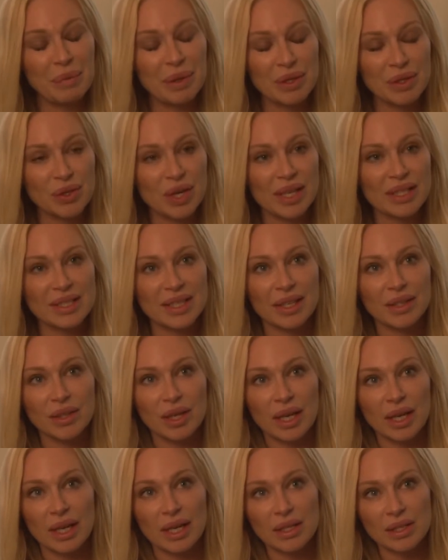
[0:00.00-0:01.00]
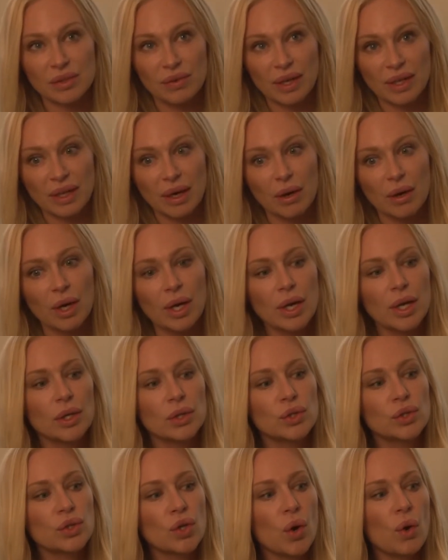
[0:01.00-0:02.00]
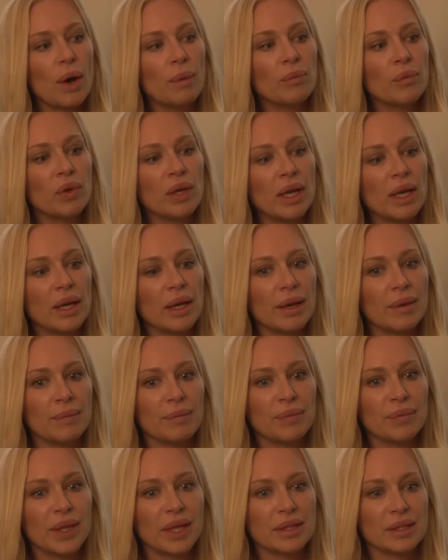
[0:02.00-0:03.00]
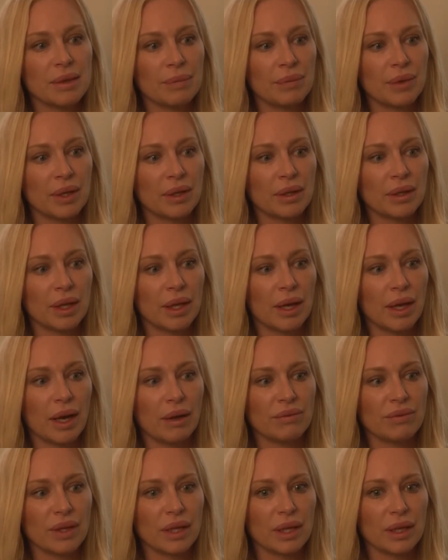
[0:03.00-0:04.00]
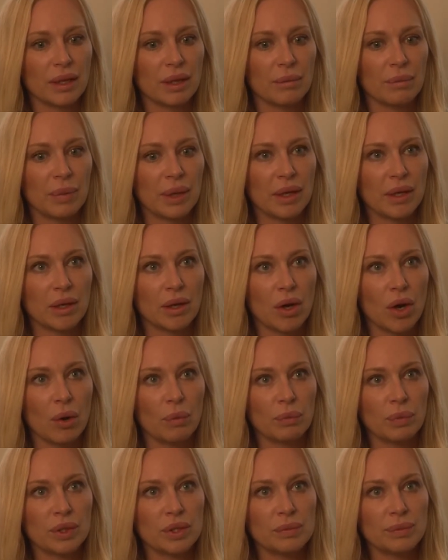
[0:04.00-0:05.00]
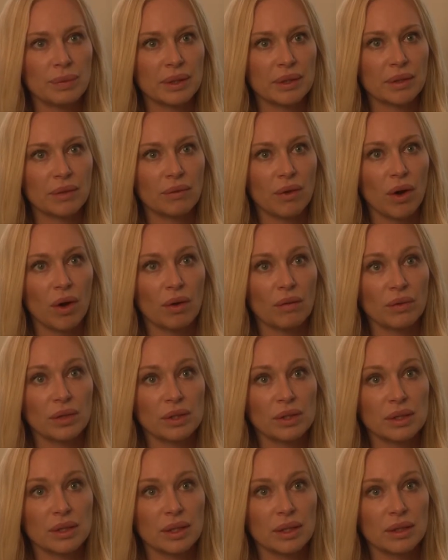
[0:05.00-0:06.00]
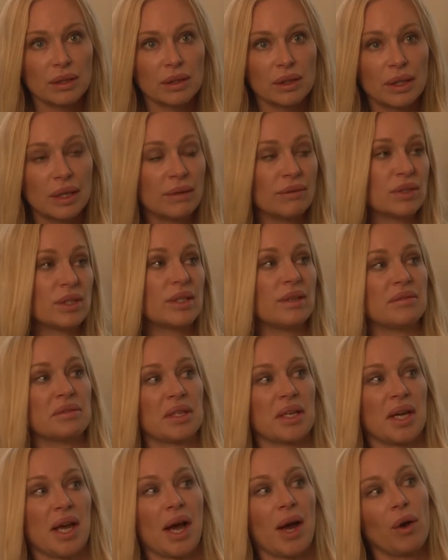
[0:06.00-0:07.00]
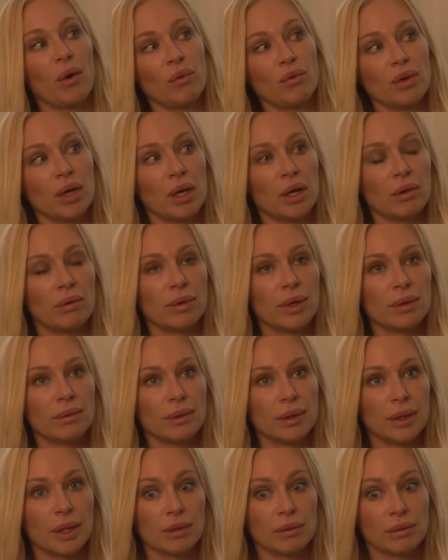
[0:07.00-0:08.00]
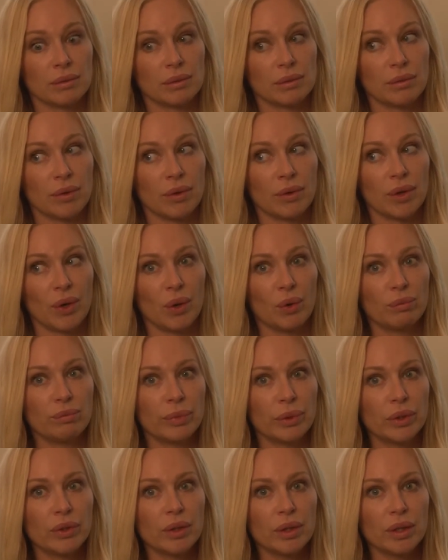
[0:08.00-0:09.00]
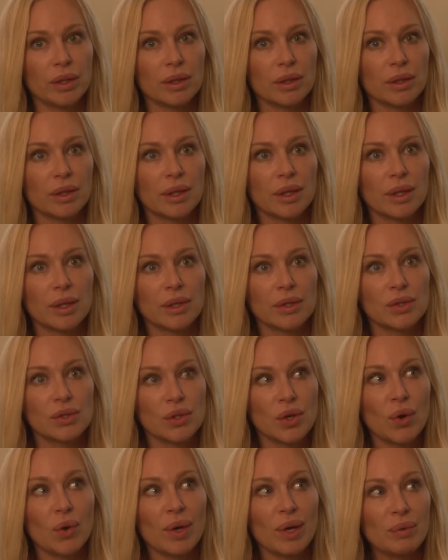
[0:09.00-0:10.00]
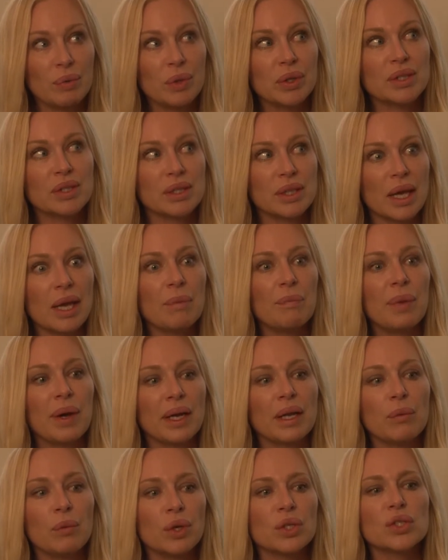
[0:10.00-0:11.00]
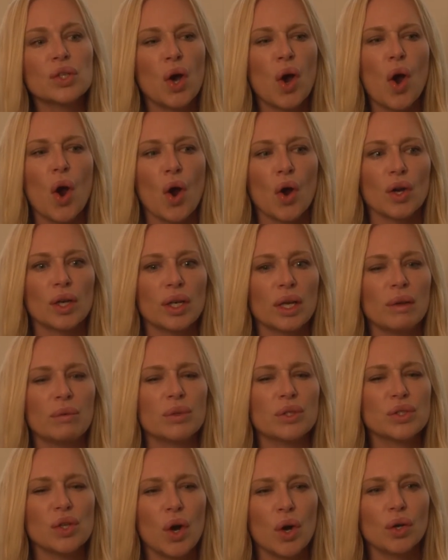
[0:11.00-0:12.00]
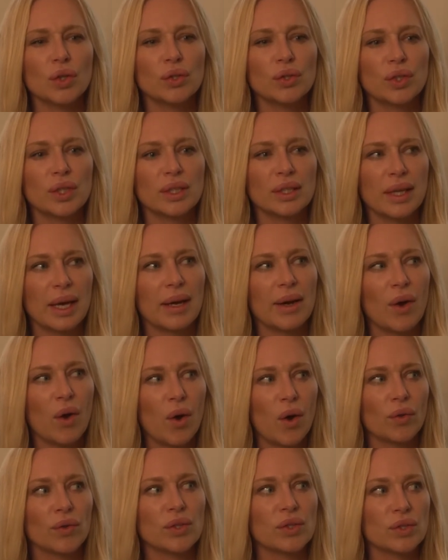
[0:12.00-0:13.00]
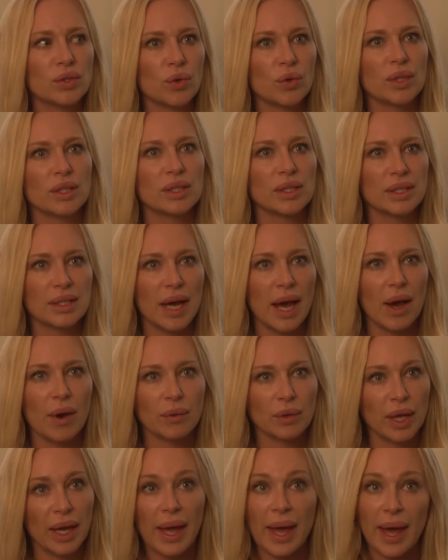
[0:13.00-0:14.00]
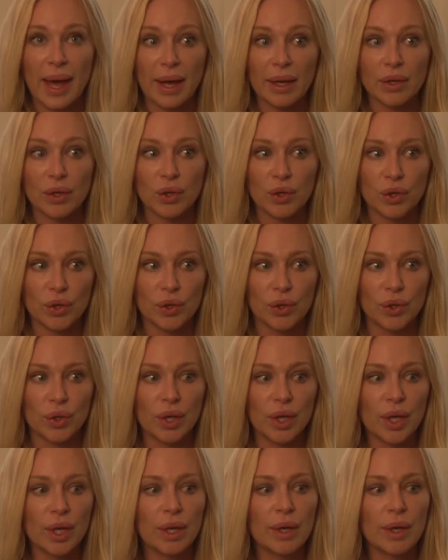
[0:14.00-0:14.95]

being translated to english right now so i'm really that's something that i feel like a big accomplishment of obviously and even Steve's like, I don't really know anyone who wrote a whole book. So it was, it, but it was hard. It was hard to get all the stories down. I had a girl